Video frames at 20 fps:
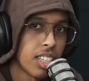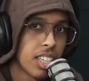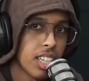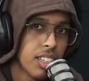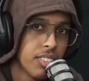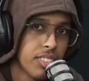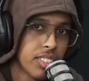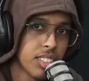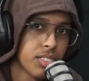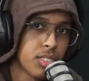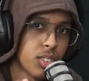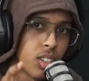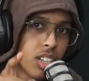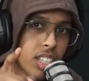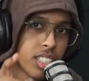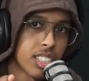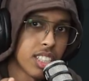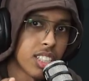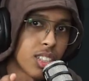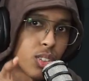Even if you're
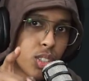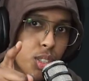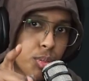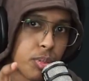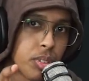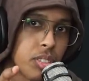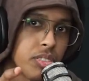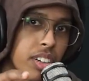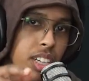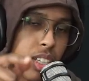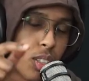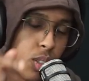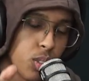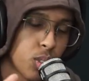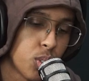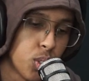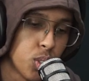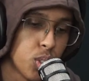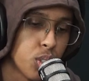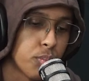listening on Spotify, go
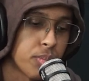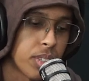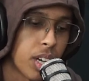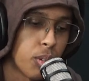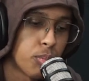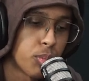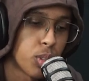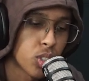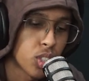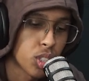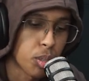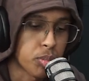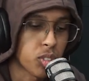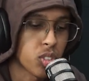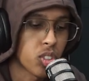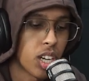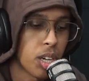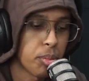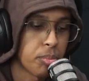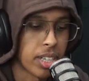to YouTube now, bro.
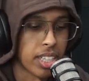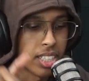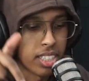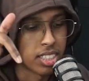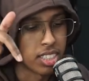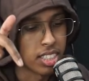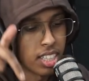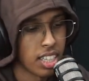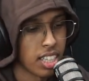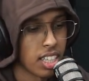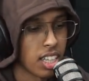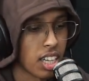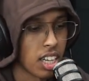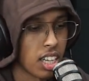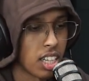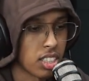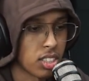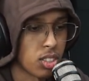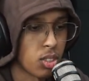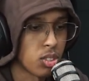Subscribe and
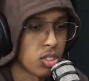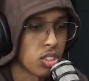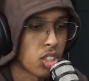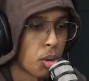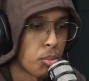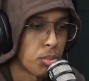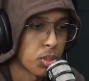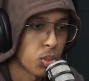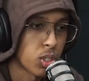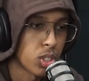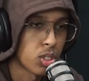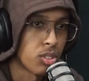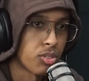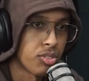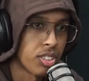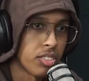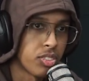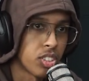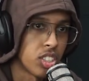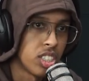let us know in the comments what your
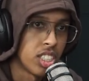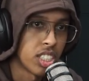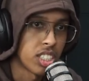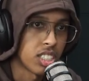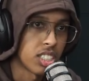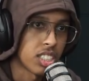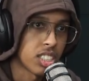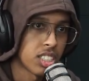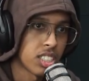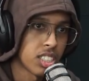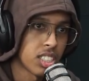favorite dish is.